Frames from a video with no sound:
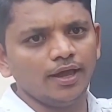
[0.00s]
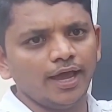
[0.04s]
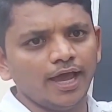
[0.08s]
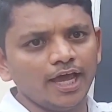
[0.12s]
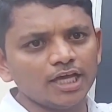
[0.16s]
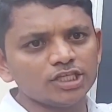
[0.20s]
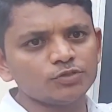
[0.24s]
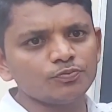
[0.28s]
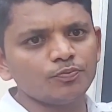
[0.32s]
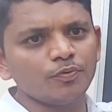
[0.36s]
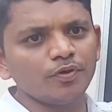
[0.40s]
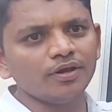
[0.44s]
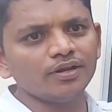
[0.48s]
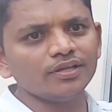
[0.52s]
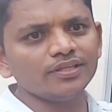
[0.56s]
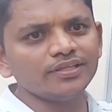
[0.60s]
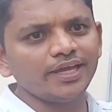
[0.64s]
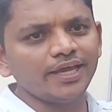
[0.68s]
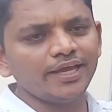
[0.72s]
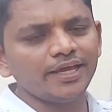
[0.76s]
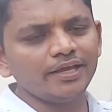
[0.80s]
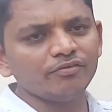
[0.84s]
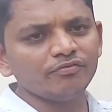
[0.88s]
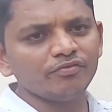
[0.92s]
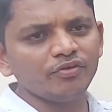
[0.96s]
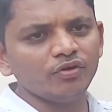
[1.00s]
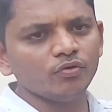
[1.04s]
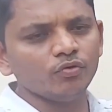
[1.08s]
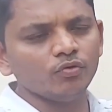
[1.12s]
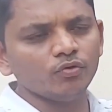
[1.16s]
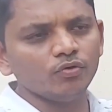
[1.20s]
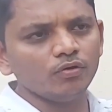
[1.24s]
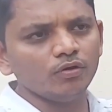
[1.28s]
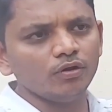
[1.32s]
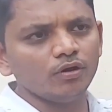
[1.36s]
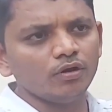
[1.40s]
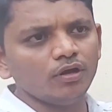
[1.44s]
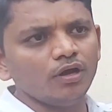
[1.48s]
As per their
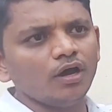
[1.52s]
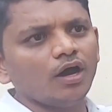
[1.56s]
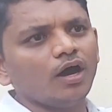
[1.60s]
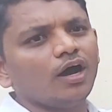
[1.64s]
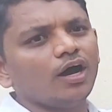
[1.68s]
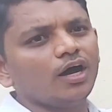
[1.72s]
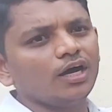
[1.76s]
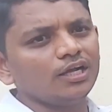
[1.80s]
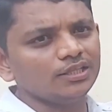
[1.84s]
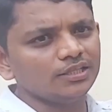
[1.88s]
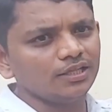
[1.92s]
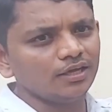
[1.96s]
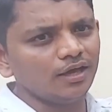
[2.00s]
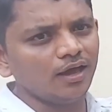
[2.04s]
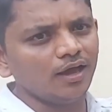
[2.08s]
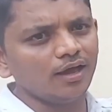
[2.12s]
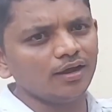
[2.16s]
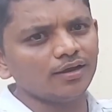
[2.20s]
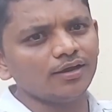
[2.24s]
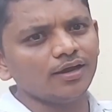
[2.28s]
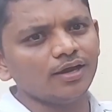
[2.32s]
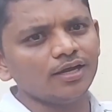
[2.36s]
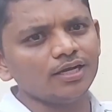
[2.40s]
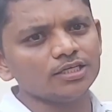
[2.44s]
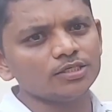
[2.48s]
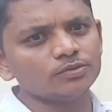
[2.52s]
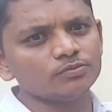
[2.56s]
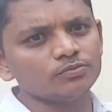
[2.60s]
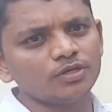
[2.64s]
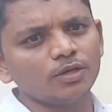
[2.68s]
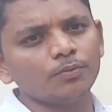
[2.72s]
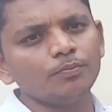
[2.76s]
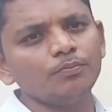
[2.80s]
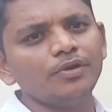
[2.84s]
view, all the organisms